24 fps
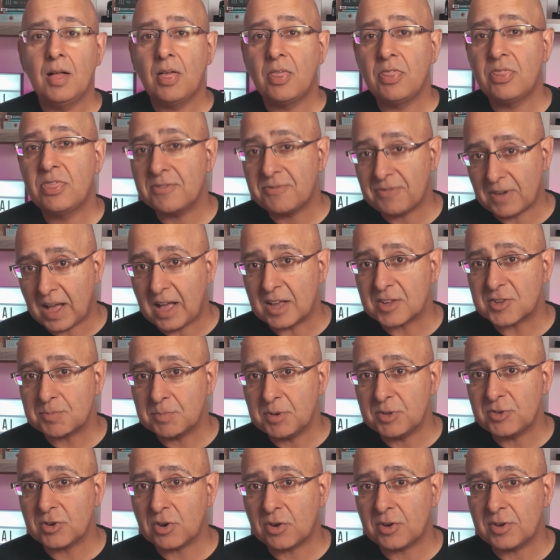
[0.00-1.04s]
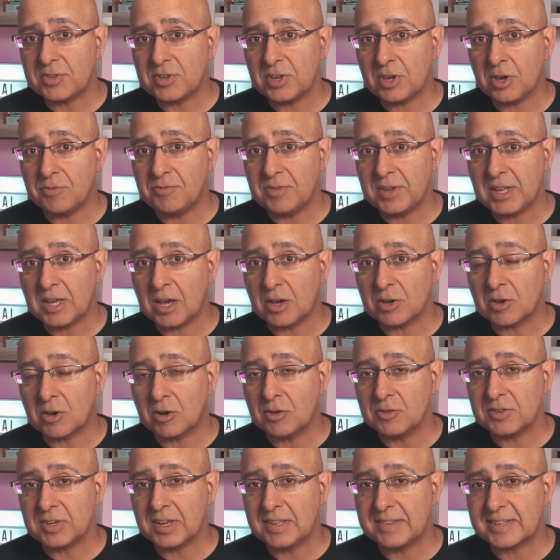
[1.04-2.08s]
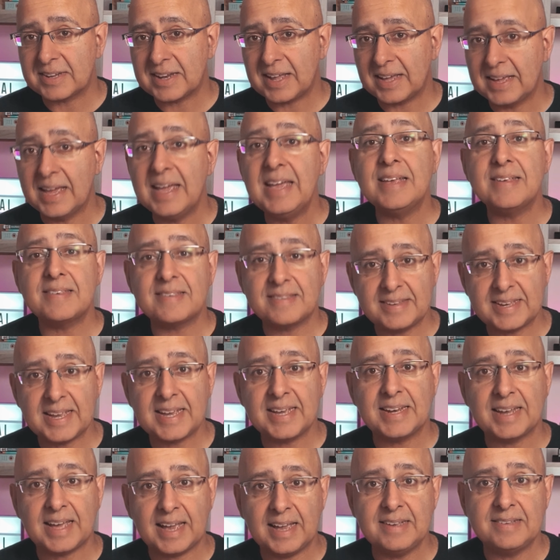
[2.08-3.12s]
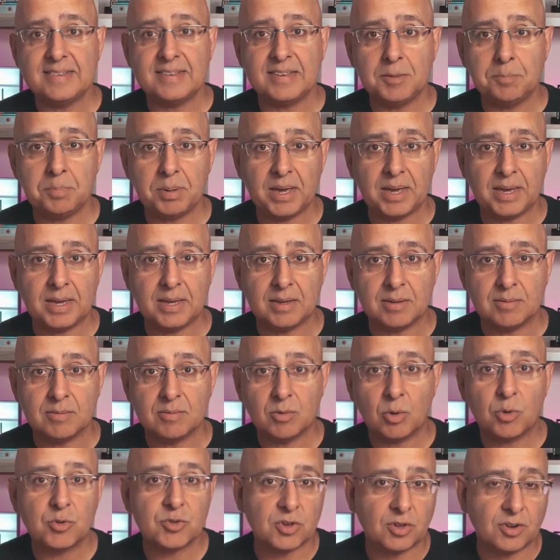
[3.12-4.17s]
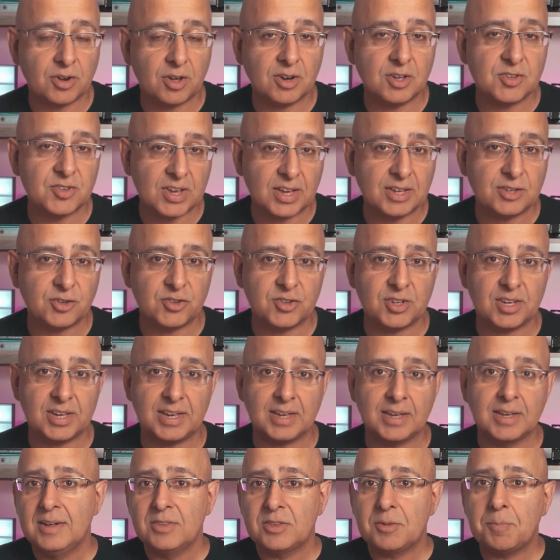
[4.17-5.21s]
The vast majority of video content today is ten eighty p, also known as H D.